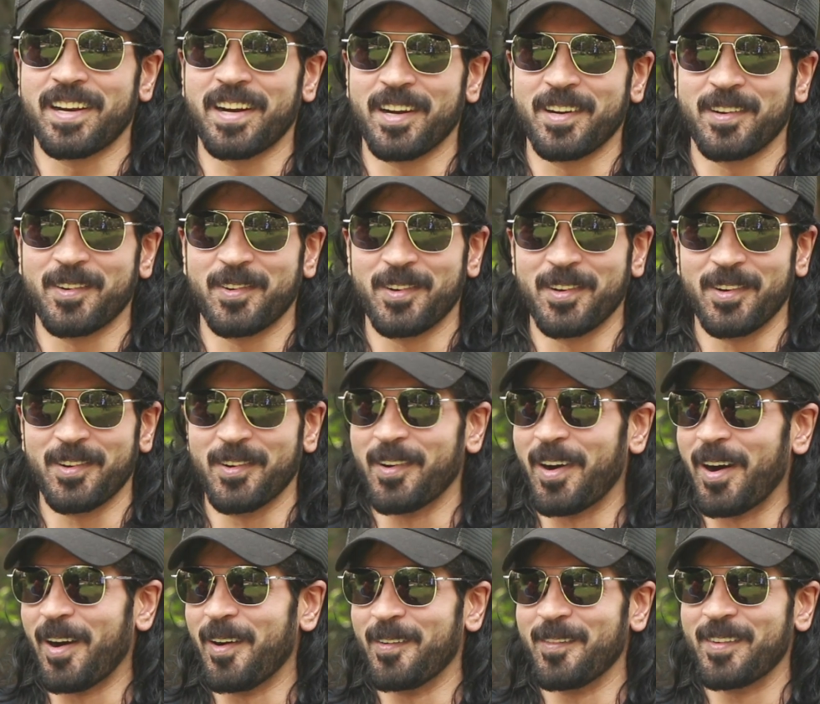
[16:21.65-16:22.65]
I don't know
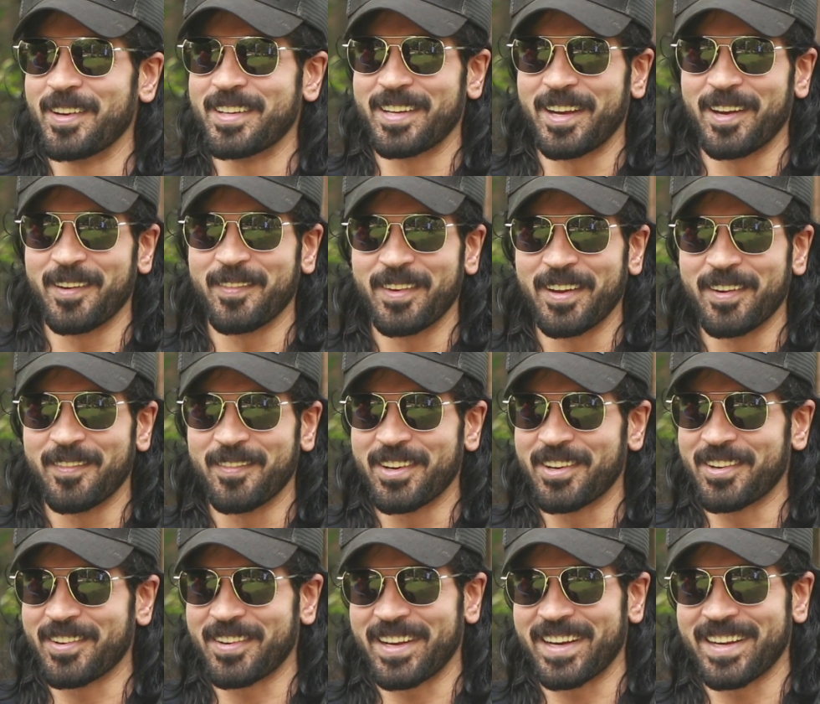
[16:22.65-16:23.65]
how much I'll be able
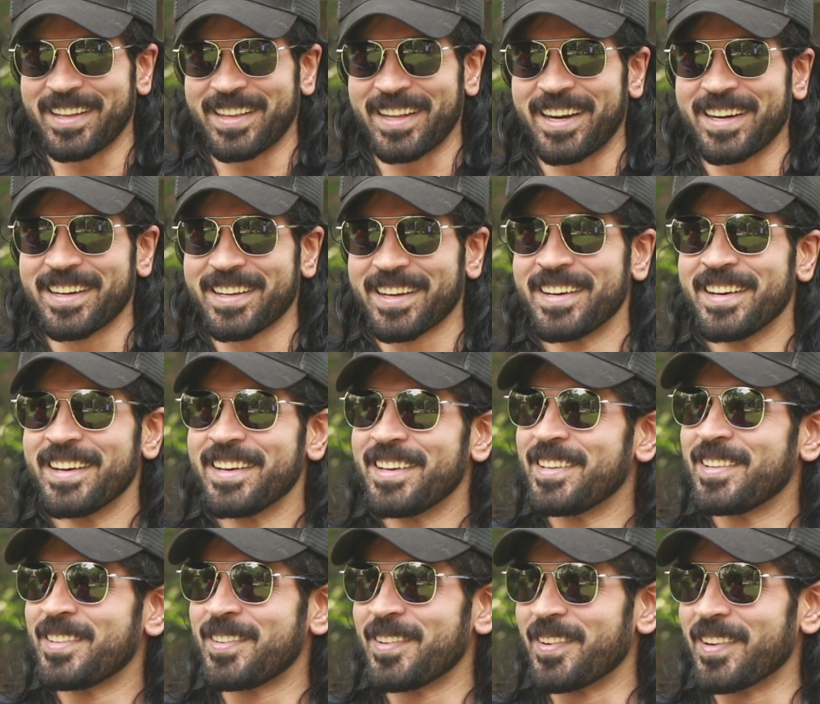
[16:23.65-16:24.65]
to get that.
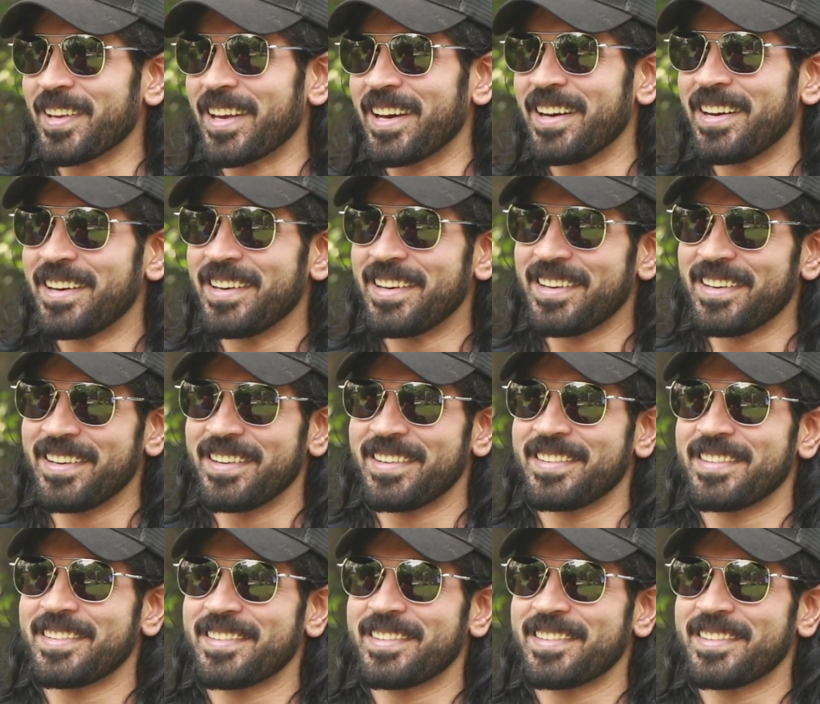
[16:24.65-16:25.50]
So okay. yeah.